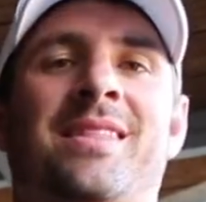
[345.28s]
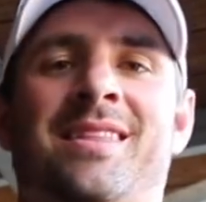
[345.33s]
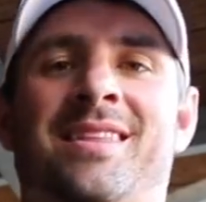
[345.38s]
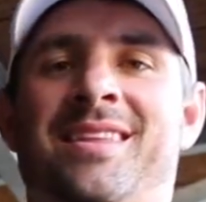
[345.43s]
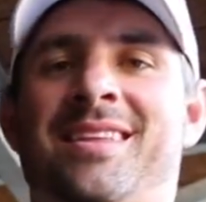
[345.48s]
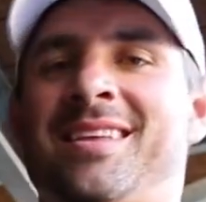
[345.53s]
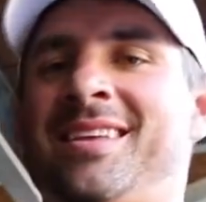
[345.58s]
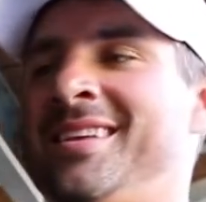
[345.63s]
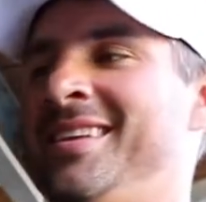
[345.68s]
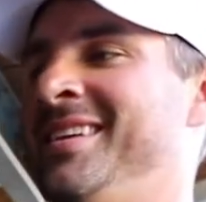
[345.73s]

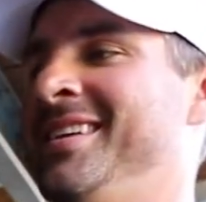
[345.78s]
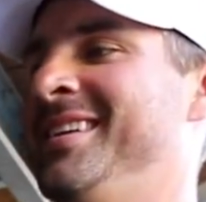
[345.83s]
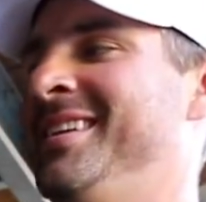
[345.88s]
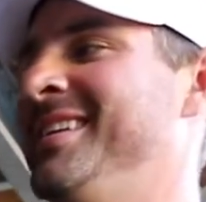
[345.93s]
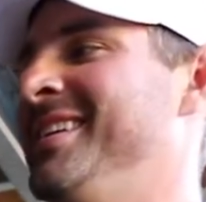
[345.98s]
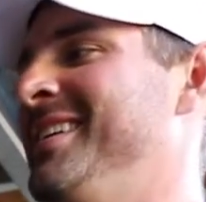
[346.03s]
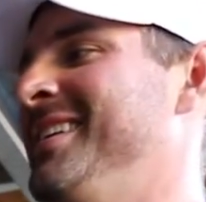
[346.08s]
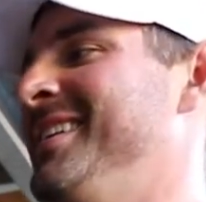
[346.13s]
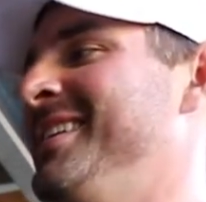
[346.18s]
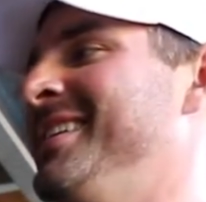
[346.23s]

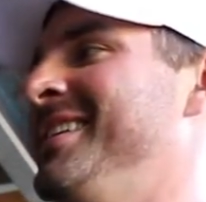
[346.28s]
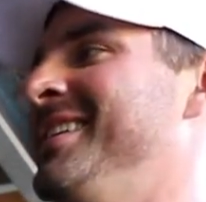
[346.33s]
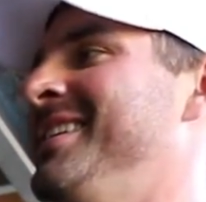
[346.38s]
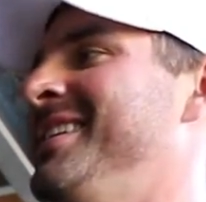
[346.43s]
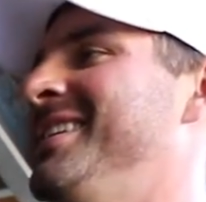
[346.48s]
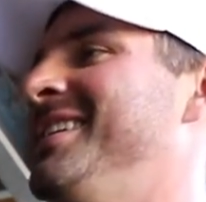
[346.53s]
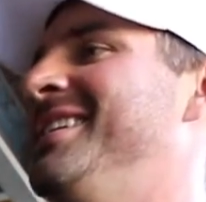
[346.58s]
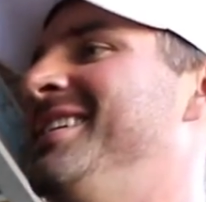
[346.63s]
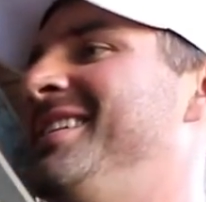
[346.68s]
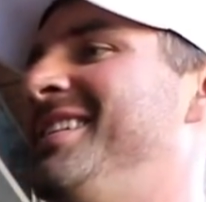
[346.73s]

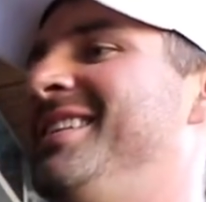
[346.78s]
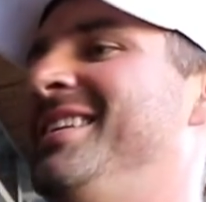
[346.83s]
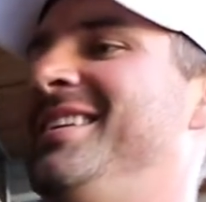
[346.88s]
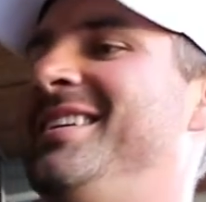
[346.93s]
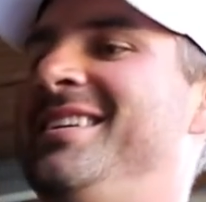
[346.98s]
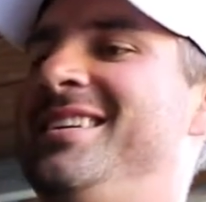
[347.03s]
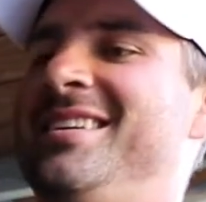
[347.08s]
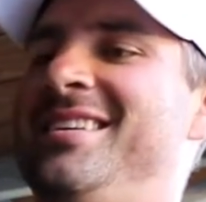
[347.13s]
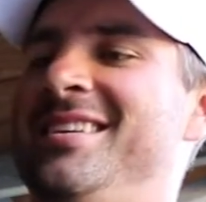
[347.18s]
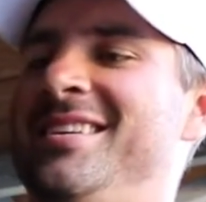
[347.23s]

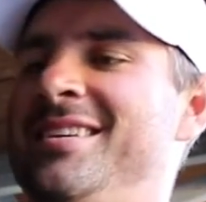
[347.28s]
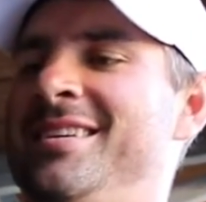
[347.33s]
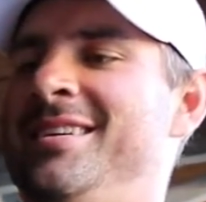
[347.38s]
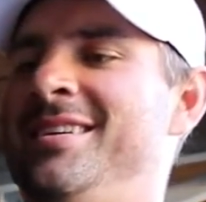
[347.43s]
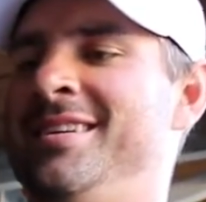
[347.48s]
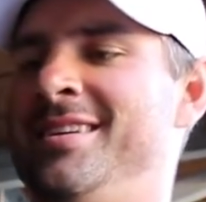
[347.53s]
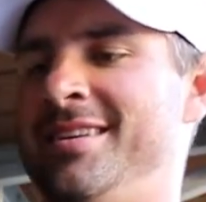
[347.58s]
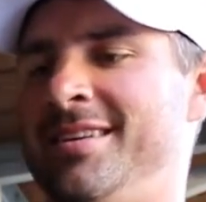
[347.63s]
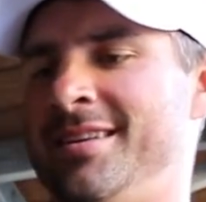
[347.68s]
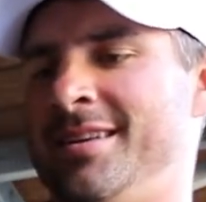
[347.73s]

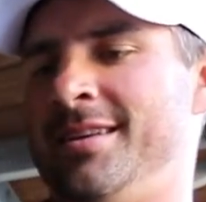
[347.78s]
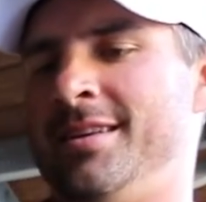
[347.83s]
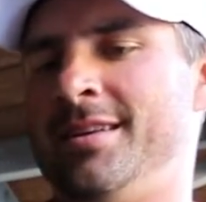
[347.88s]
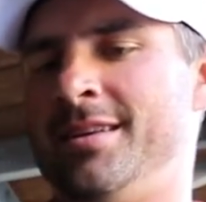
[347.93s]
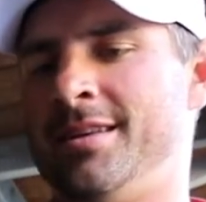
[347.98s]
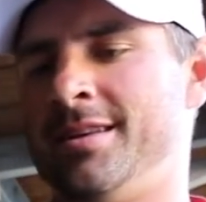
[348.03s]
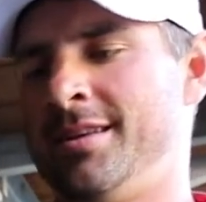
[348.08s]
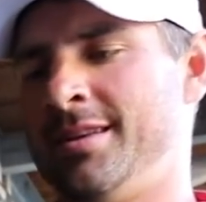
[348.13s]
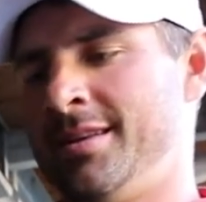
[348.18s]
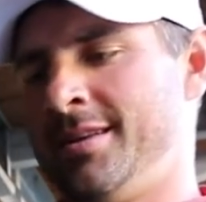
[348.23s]

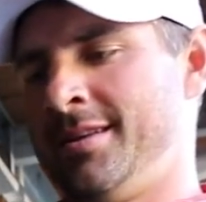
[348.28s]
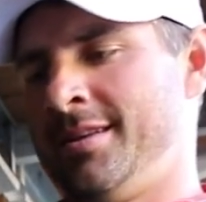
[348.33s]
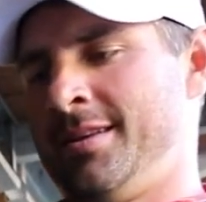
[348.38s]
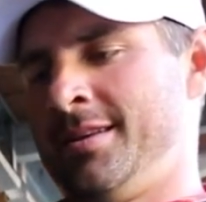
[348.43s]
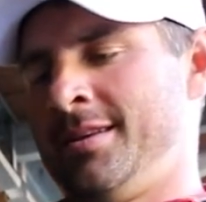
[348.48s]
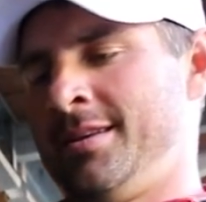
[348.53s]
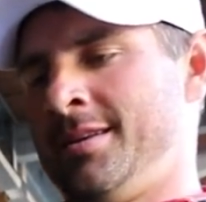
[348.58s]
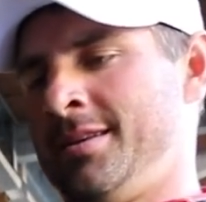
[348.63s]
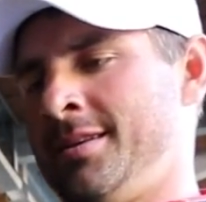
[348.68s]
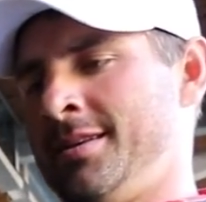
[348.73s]

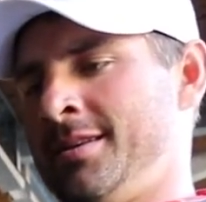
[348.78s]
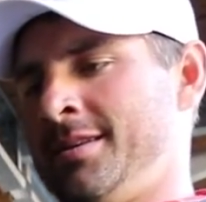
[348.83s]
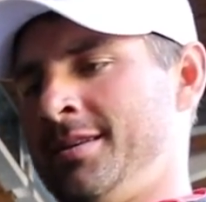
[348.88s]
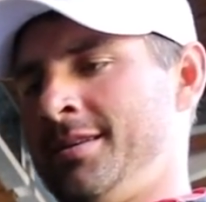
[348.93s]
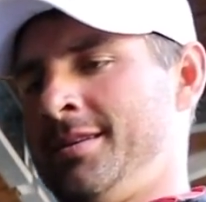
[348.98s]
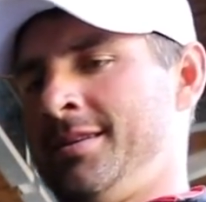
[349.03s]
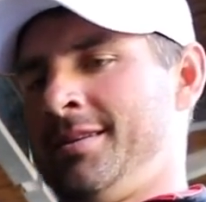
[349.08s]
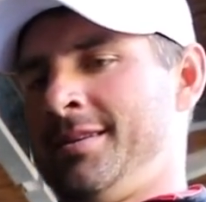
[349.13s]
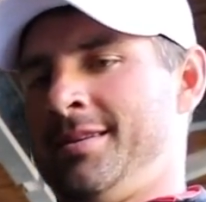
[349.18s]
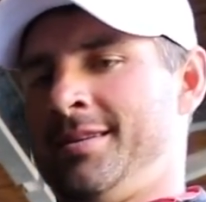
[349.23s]

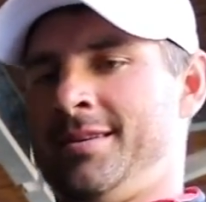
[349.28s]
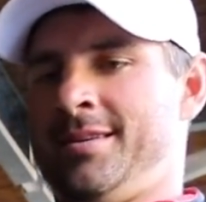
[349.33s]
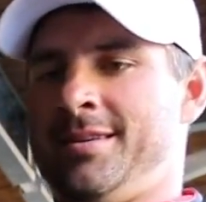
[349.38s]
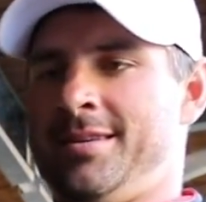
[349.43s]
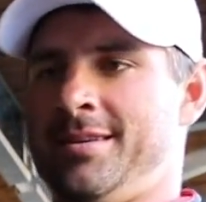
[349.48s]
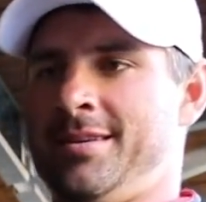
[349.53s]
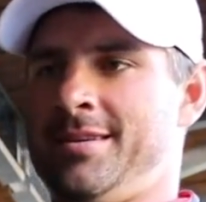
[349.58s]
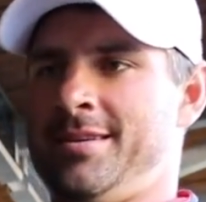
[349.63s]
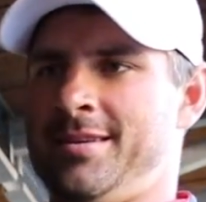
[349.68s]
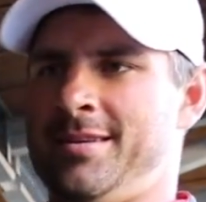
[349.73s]

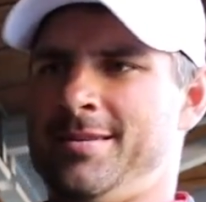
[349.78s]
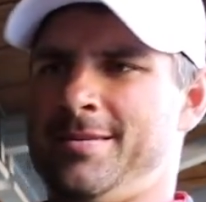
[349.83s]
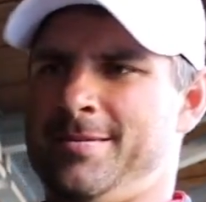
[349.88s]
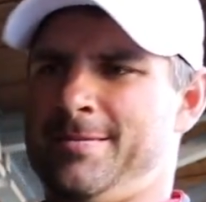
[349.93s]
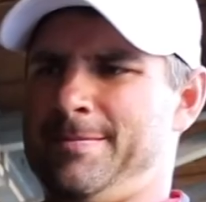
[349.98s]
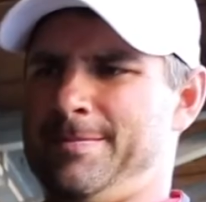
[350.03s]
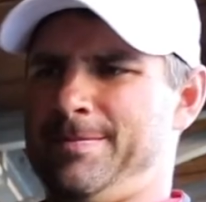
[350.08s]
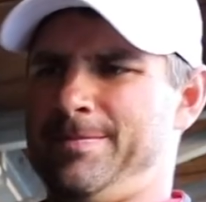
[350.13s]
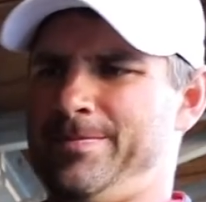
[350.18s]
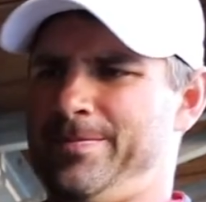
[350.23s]

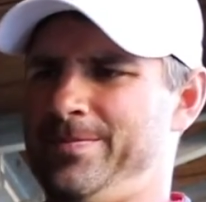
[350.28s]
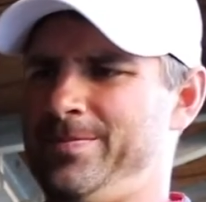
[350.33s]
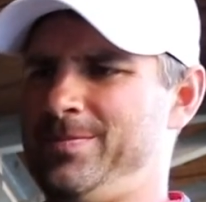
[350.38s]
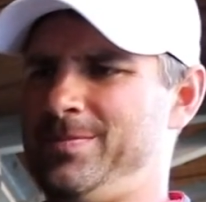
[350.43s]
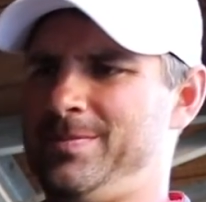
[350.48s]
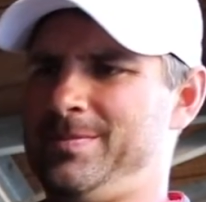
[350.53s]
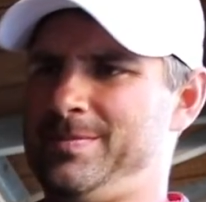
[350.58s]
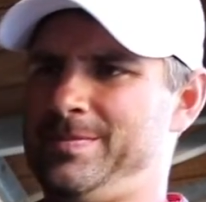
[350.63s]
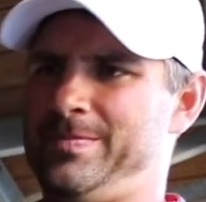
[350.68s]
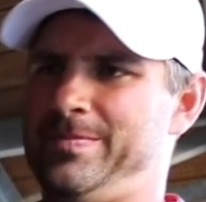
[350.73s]

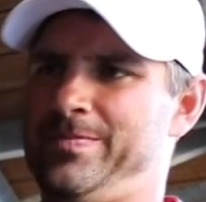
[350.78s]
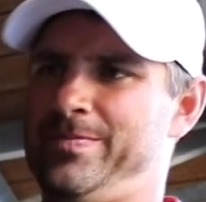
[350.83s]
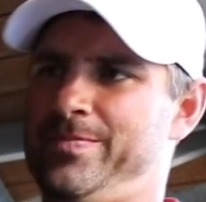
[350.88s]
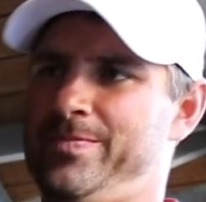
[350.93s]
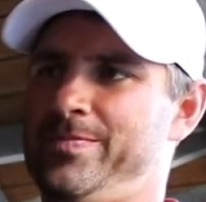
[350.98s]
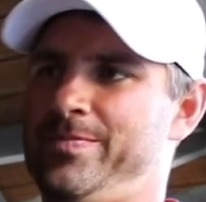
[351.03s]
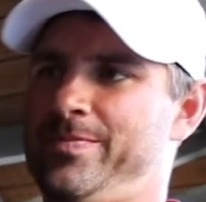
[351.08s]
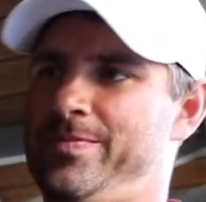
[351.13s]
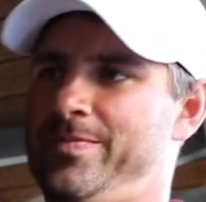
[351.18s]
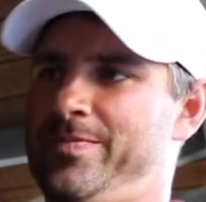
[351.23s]

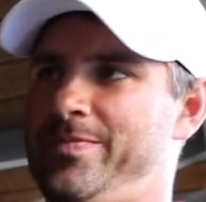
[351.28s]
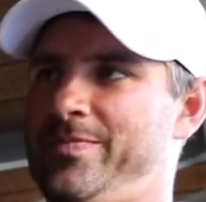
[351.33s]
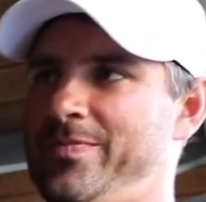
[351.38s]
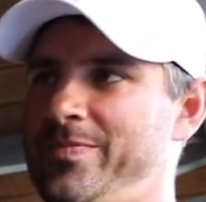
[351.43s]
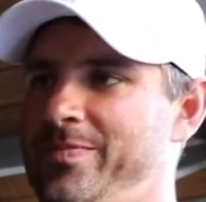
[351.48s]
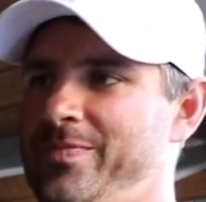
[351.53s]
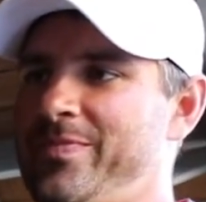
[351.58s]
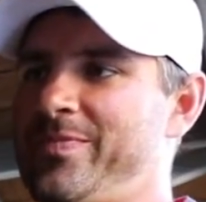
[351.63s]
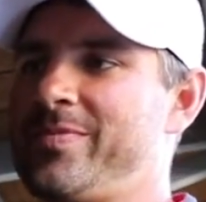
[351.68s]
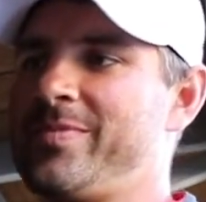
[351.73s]

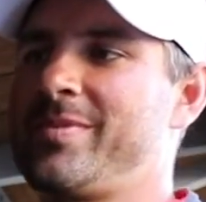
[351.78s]
(no one is talking)